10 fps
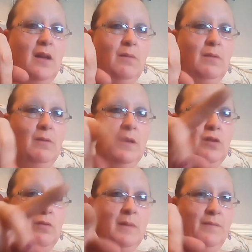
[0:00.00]
I hope you
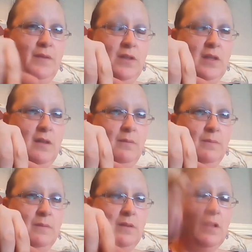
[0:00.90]
enjoy my
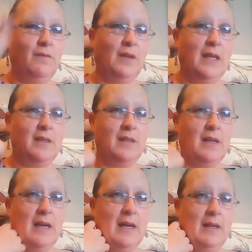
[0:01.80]
video. Don't forget
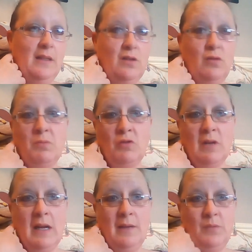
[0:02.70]
to like,
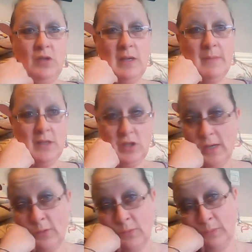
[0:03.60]
subscribe, share my
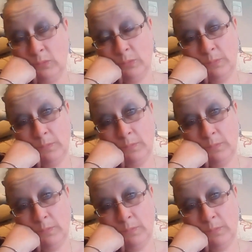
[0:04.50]
channel,